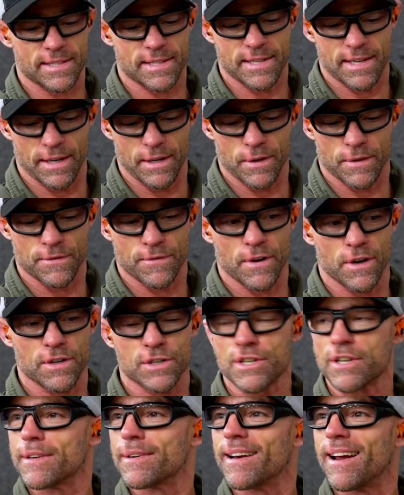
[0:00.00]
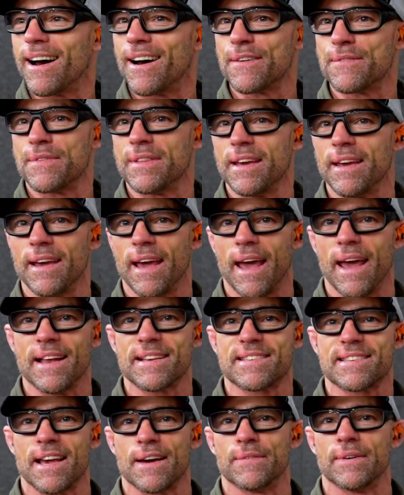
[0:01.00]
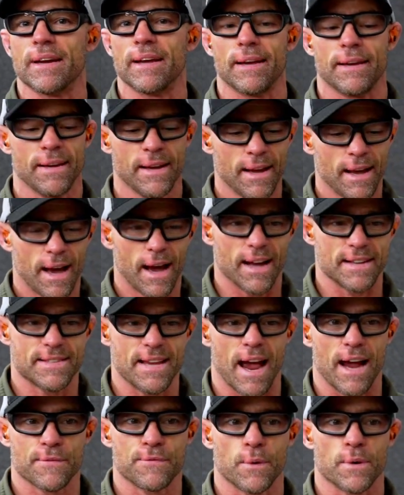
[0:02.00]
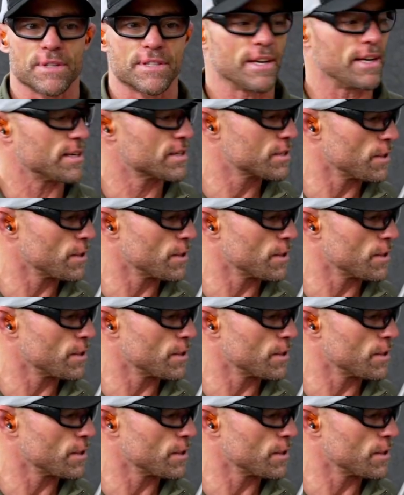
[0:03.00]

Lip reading: steel version of the 870 Tac-14.